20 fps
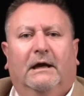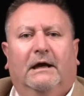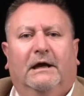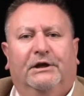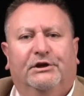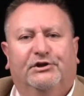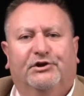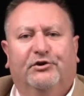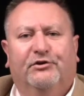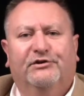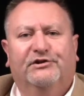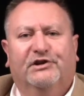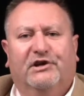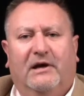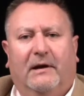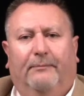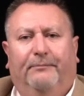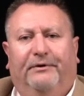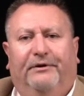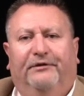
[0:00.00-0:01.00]
Insurance
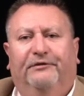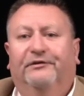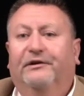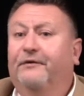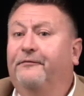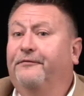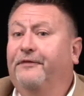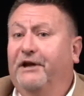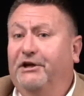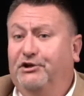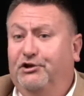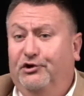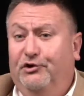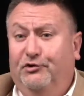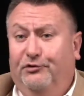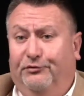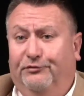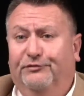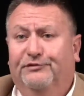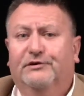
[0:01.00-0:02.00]
companies, if they
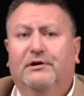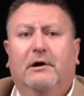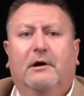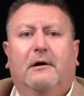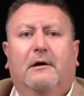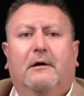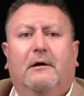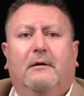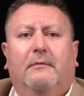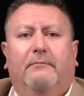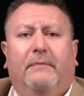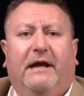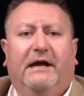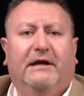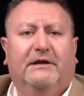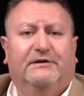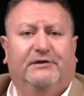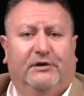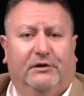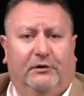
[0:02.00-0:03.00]
choose, may
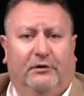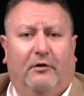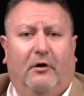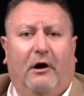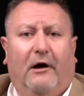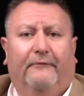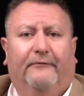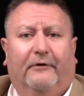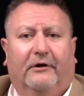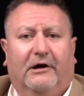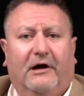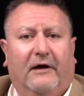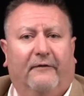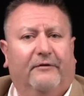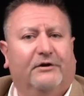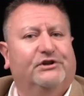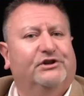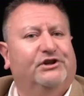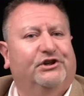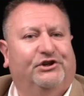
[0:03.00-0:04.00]
continue to offer
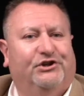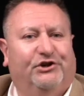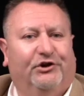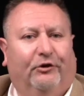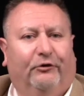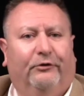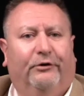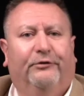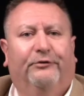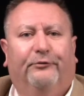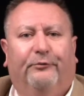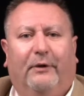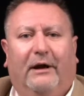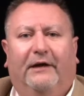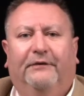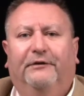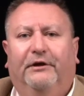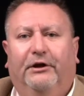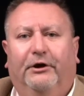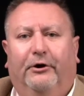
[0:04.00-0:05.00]
coverage to children
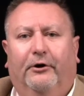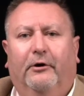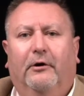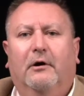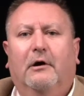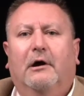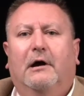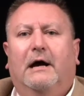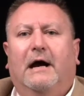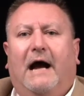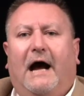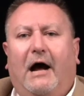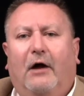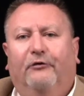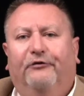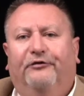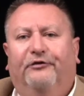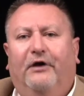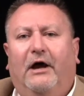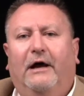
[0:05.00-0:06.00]
throughout the year
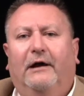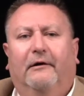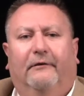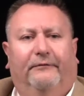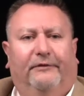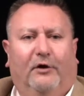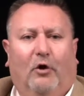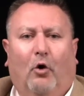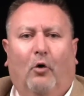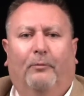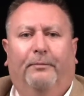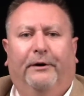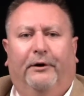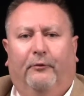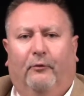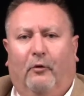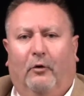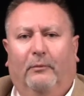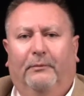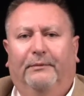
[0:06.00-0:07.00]
outside of the open
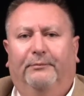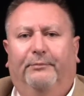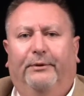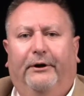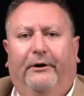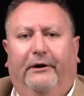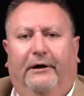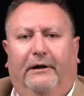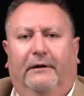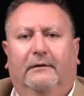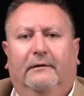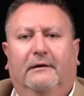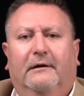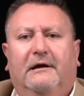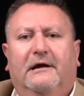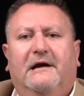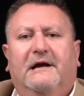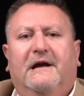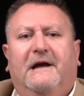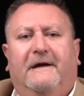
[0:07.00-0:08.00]
enrollment period.
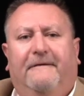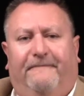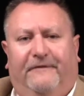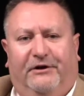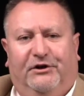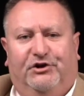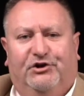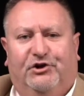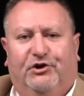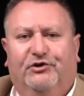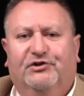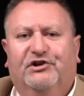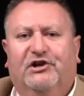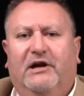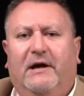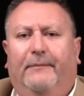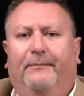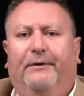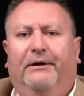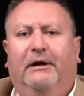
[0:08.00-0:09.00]
If an insurance
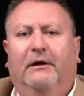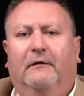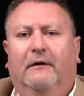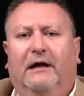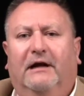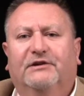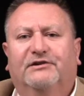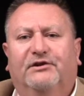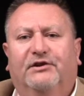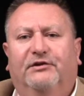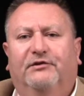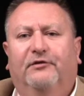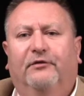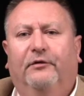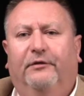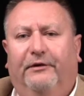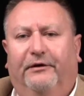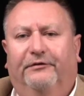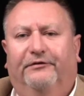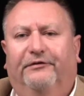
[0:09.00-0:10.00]
company elects to do
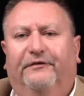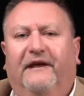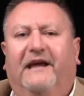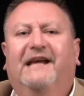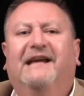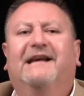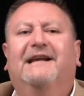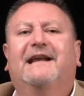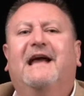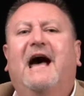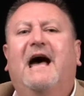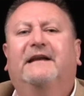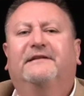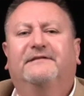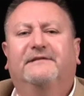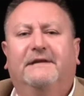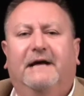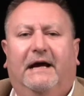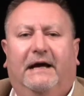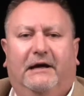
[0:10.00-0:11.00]
this, they cannot
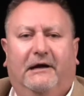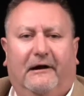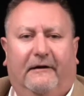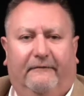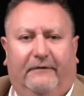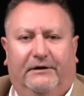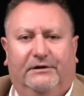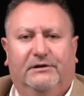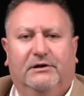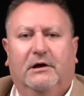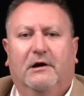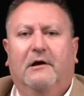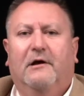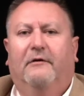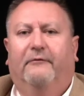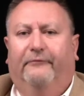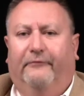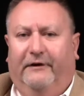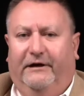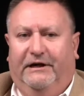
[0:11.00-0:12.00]
deny coverage
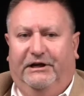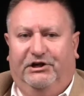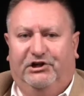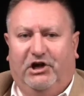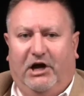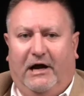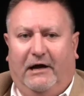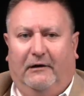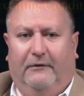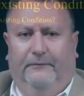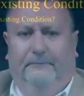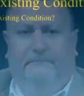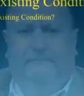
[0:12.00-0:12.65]
for any child.